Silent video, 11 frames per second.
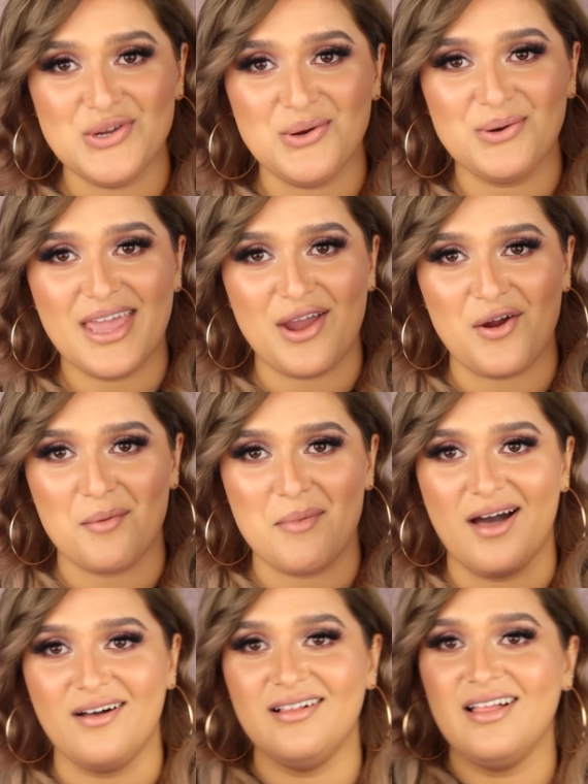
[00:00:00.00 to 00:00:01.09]
Nude
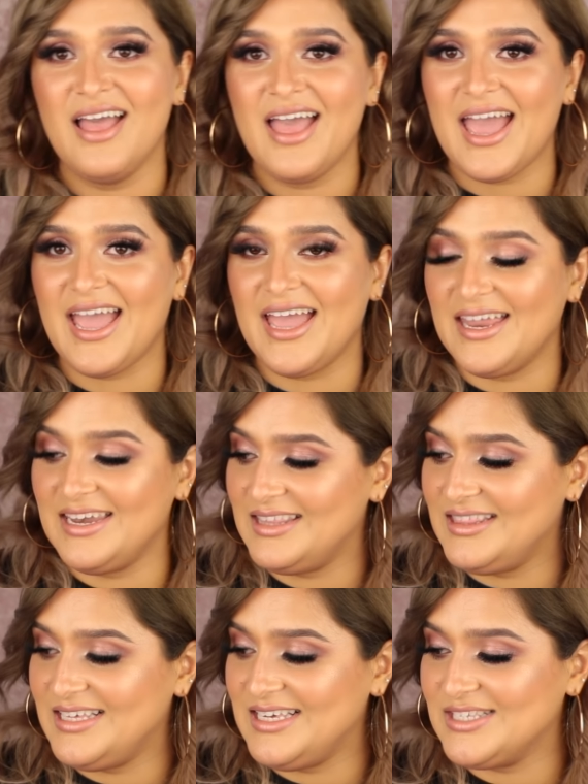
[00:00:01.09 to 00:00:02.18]
Caramel,
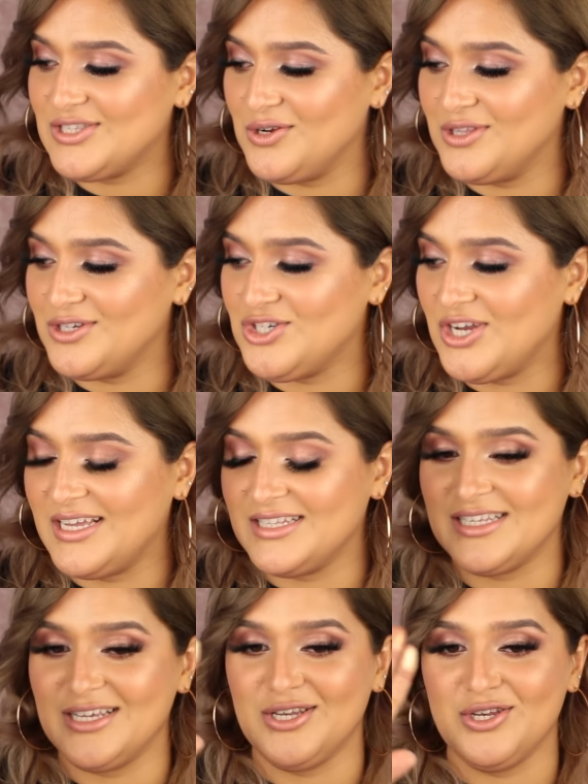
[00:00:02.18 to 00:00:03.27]
and these are the
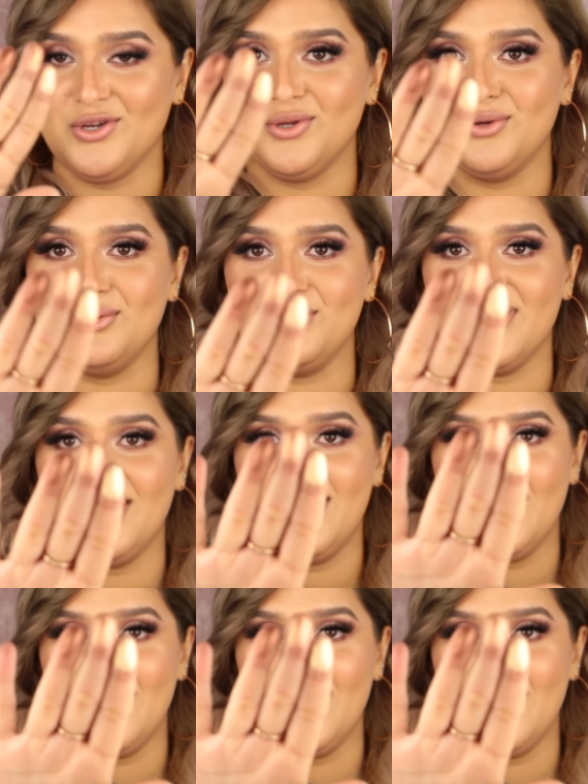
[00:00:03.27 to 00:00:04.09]
shades in Nude